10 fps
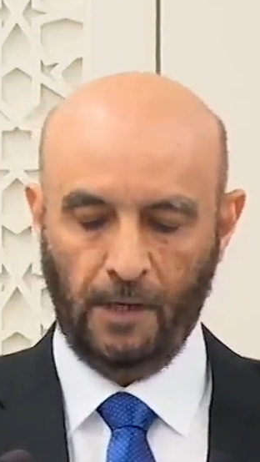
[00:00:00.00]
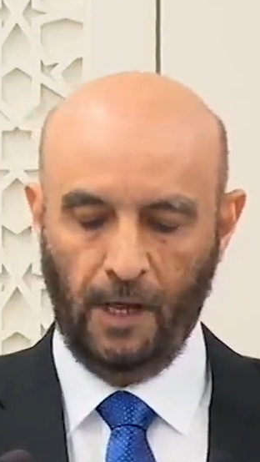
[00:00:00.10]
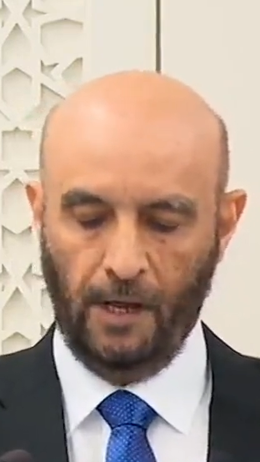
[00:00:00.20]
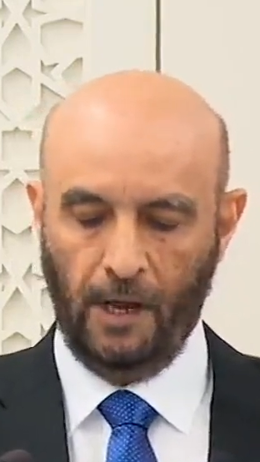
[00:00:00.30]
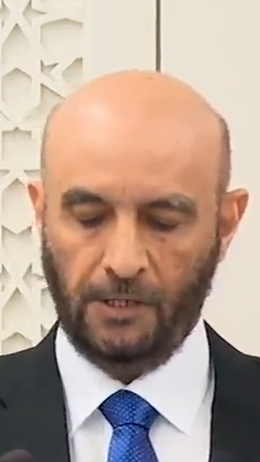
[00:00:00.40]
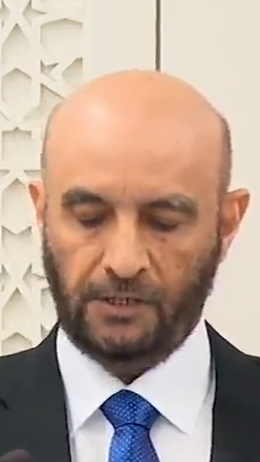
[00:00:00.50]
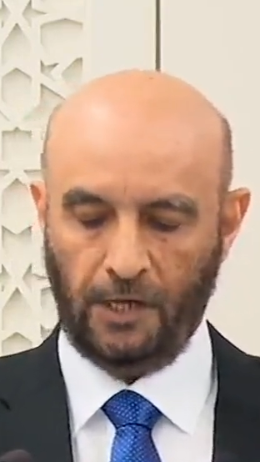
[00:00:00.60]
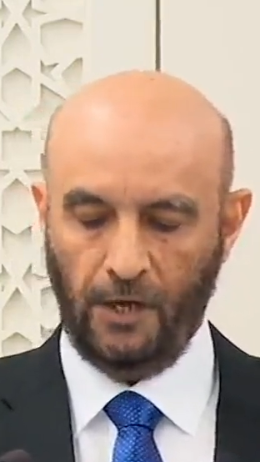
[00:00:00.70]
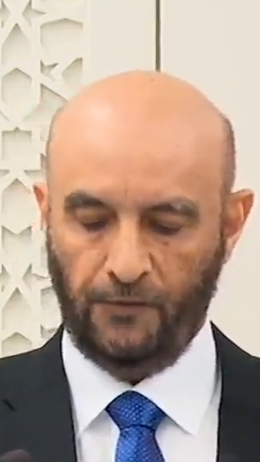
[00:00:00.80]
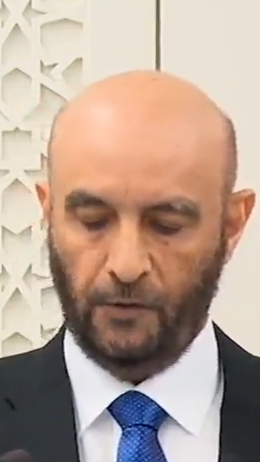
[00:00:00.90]
and its
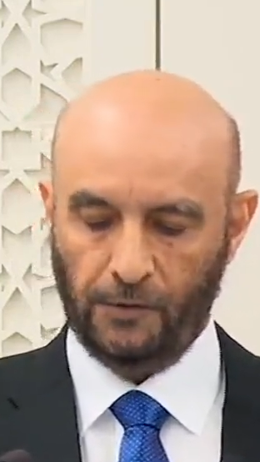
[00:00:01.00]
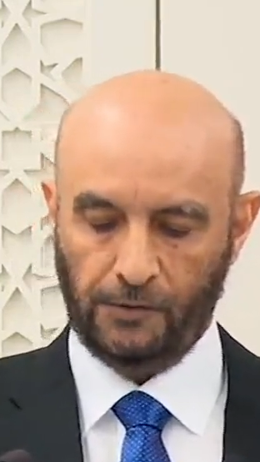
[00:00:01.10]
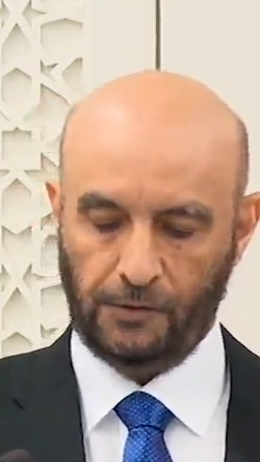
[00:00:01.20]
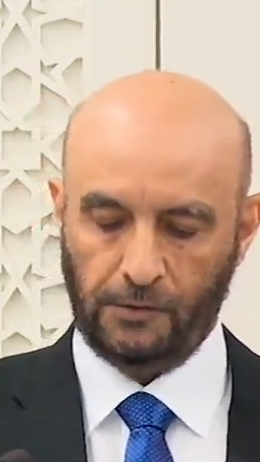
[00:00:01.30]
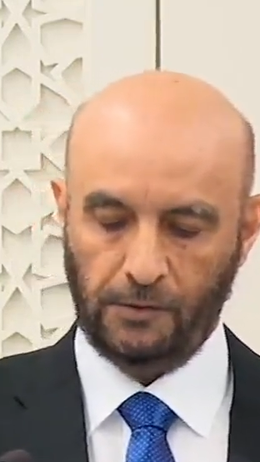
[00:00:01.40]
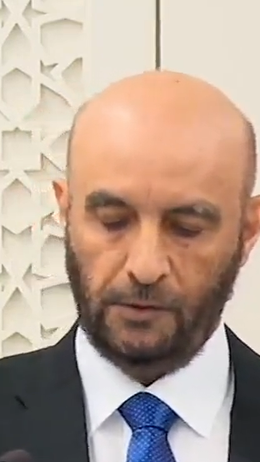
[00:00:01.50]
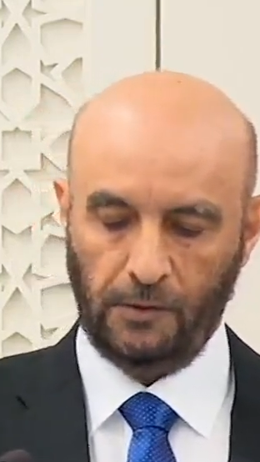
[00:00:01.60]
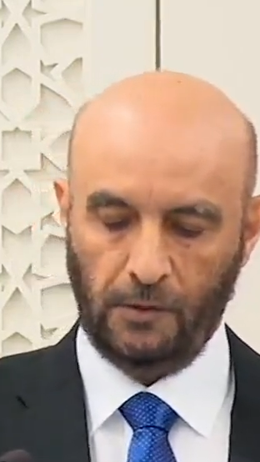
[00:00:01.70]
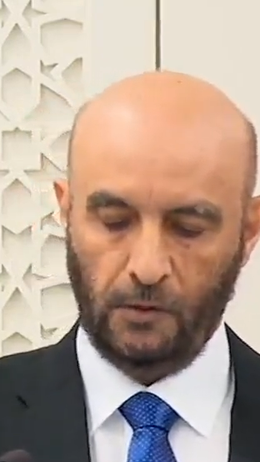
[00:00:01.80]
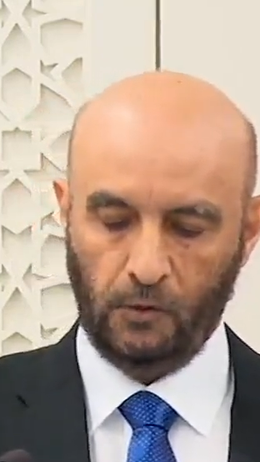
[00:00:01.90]
efforts
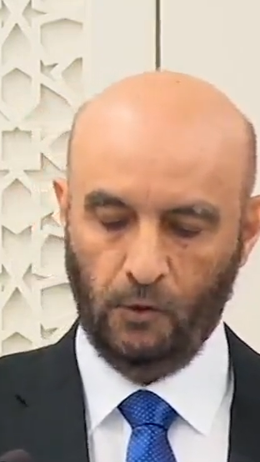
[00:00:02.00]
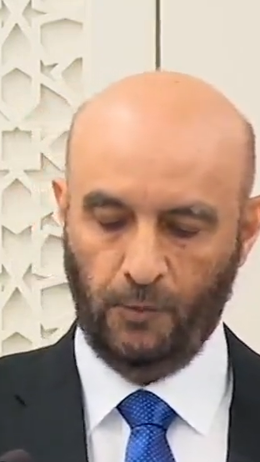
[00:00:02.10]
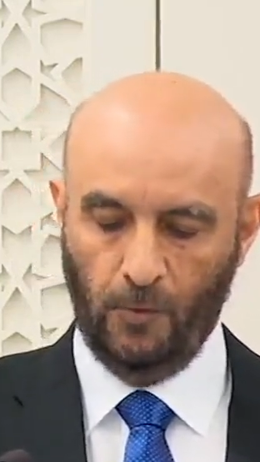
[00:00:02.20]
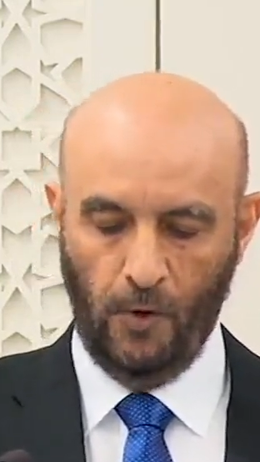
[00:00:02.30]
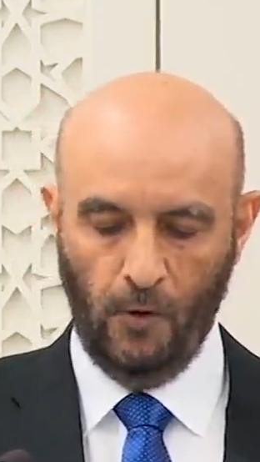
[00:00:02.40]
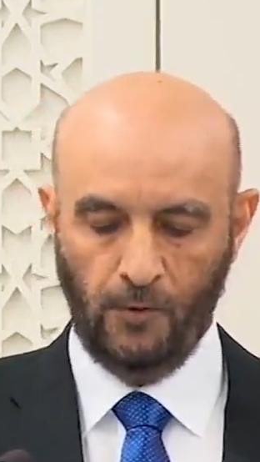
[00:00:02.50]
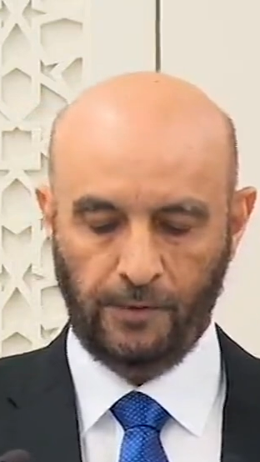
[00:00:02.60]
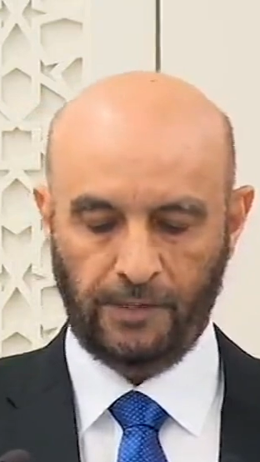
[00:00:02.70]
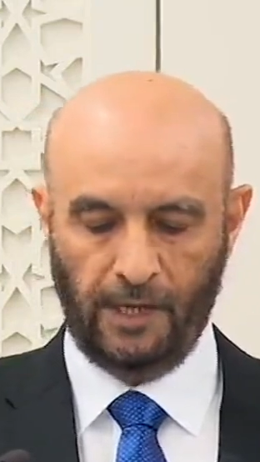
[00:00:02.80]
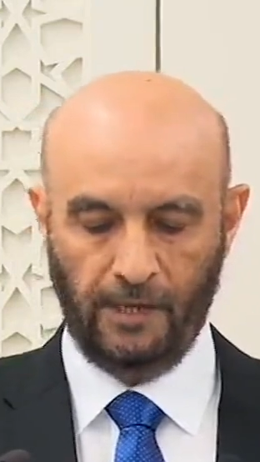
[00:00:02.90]
to
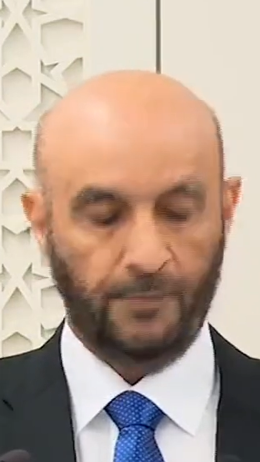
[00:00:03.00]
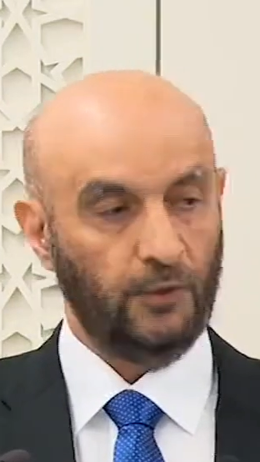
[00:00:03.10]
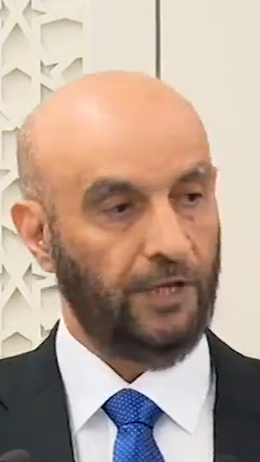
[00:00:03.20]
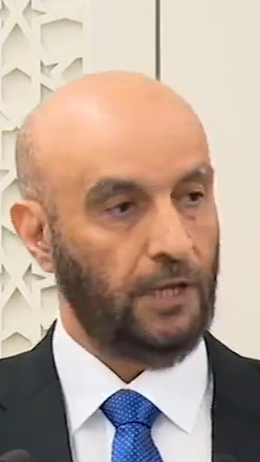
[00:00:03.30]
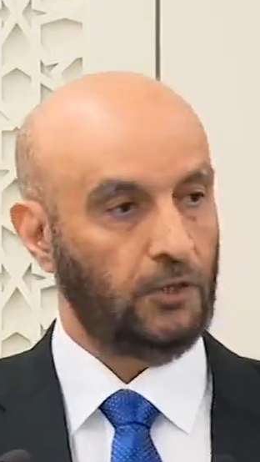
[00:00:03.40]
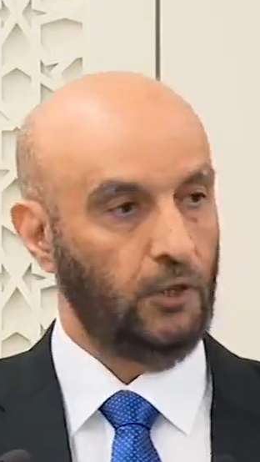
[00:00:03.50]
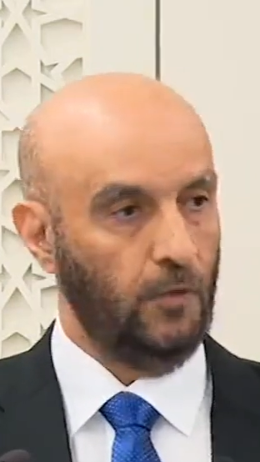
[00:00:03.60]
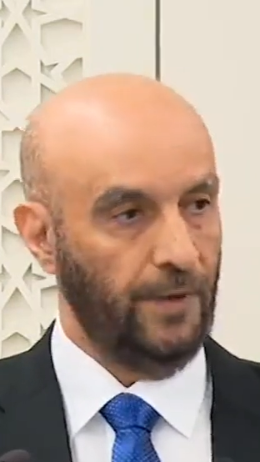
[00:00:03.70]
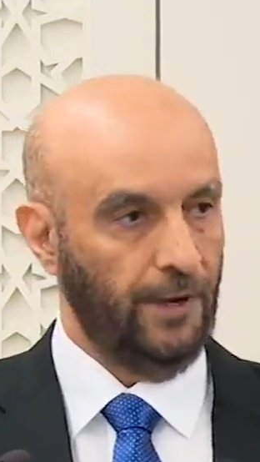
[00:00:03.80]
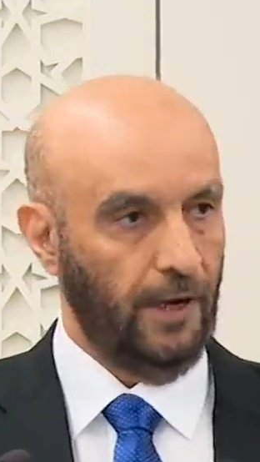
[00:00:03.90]
promote and protect
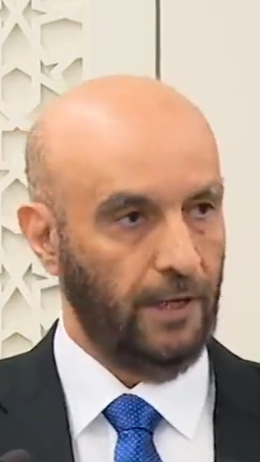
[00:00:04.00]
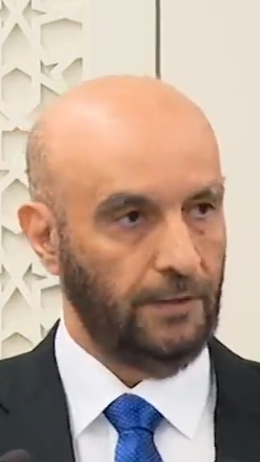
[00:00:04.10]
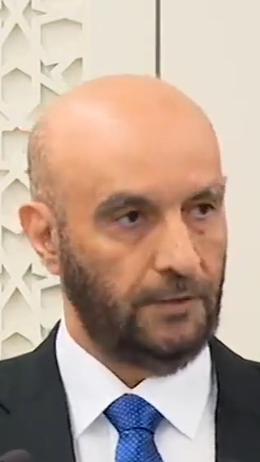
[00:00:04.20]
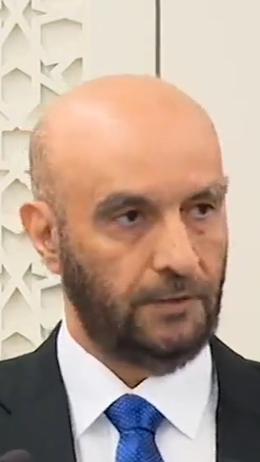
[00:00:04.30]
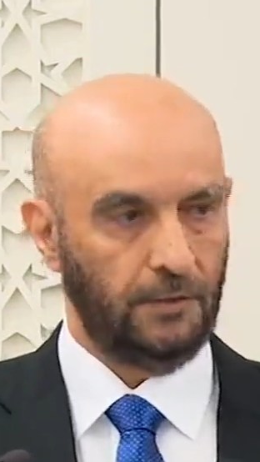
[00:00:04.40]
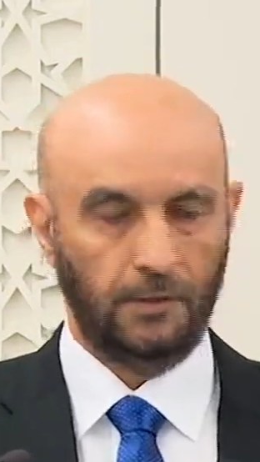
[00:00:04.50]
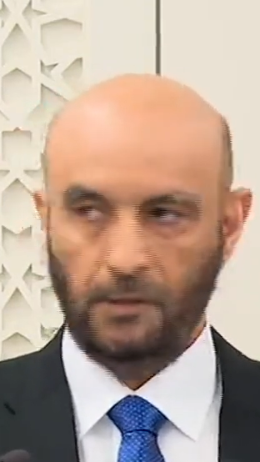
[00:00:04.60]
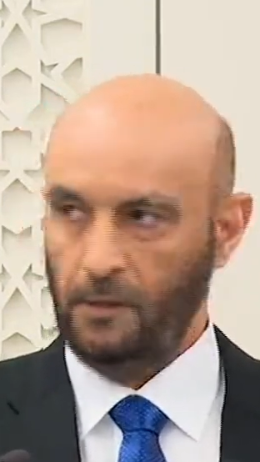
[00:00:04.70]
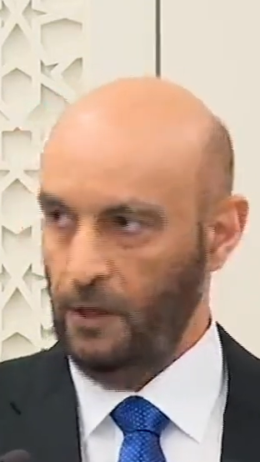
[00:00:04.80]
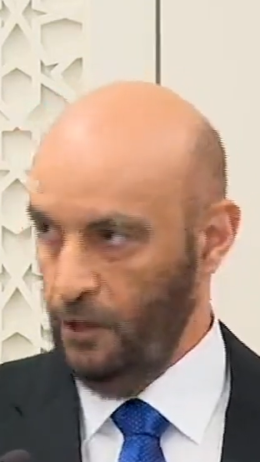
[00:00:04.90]
human rights
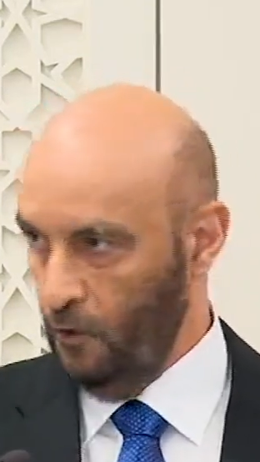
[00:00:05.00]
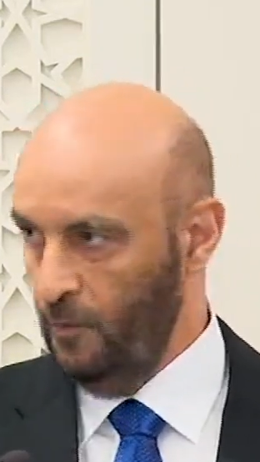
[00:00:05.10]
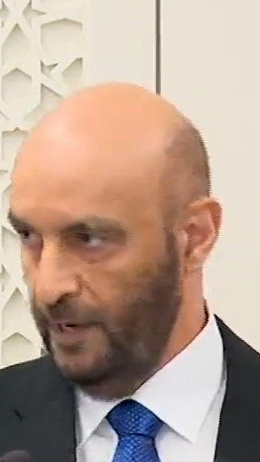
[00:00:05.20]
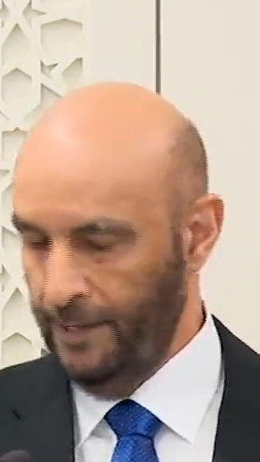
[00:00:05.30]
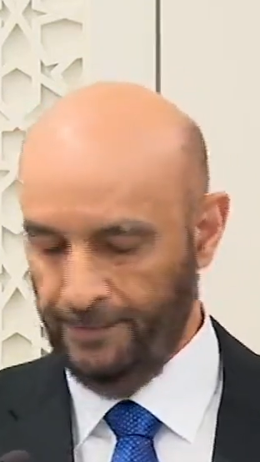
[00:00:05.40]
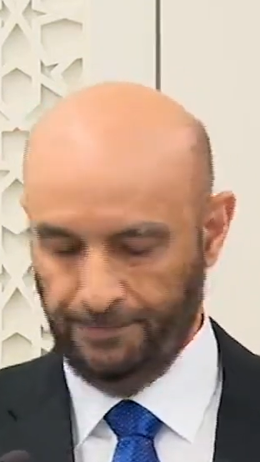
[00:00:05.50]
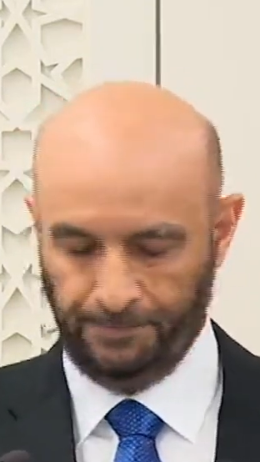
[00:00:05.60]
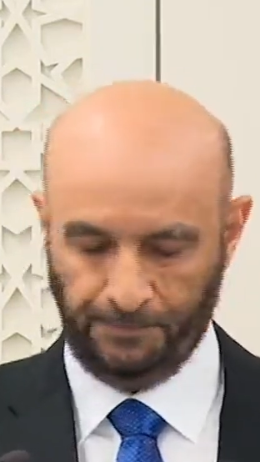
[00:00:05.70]
in Oman.